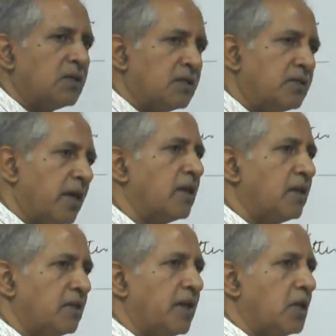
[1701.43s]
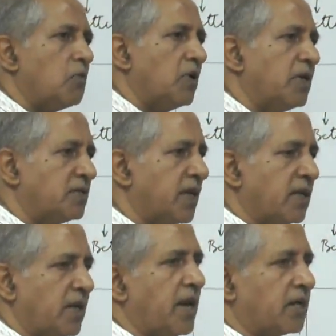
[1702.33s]
then then you will design
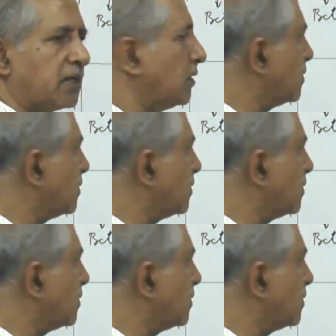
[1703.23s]
a reactor